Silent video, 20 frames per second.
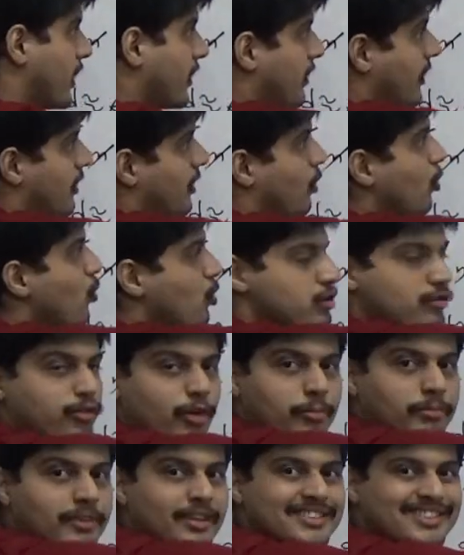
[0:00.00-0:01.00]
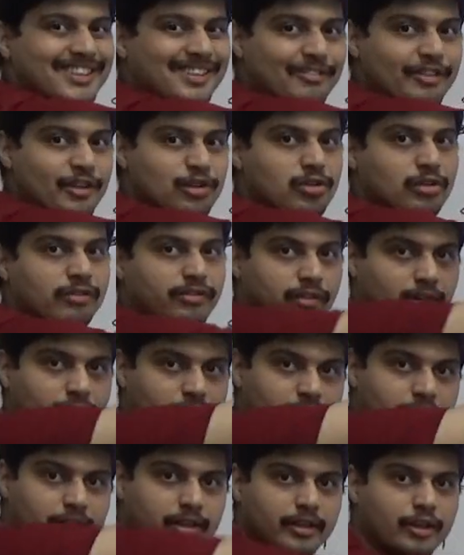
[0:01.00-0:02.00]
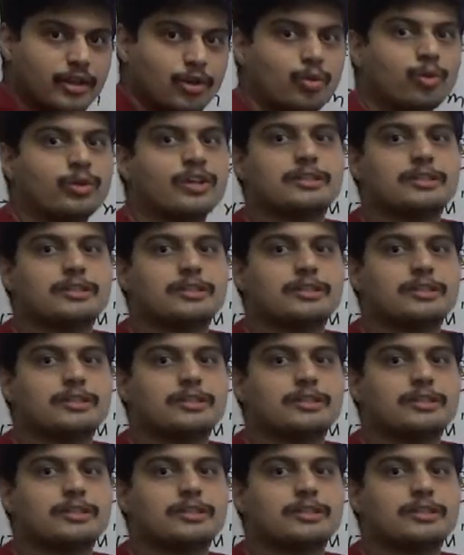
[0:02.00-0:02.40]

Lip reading: goes from the surface of earth to the space.